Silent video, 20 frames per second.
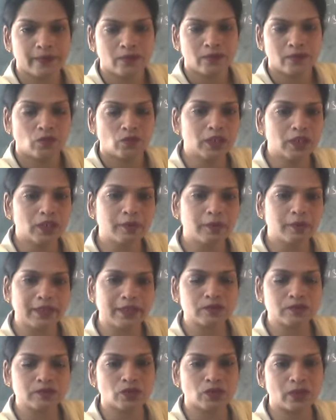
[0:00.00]
Water
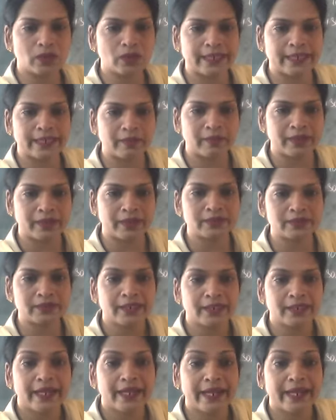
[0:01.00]
becomes cold, that means
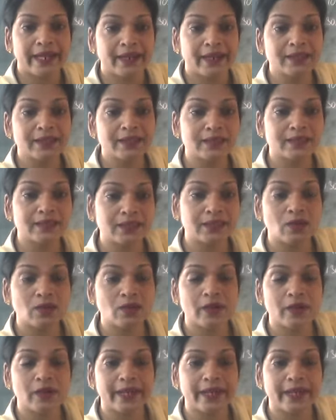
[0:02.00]
energy got